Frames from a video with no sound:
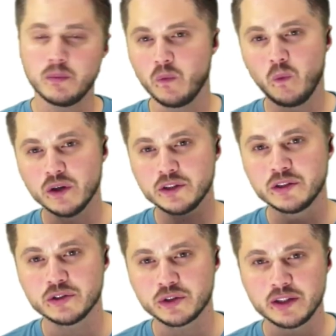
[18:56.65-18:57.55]
what's
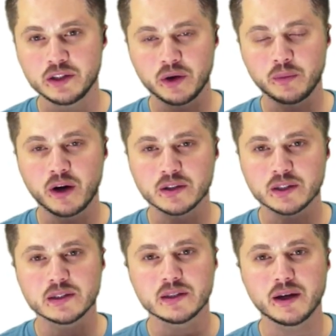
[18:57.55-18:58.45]
your transcoding
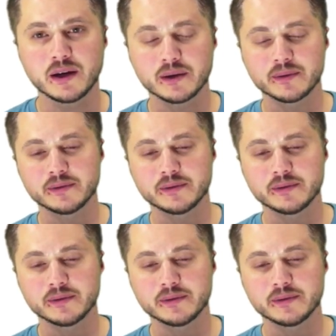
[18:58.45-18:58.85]
process like?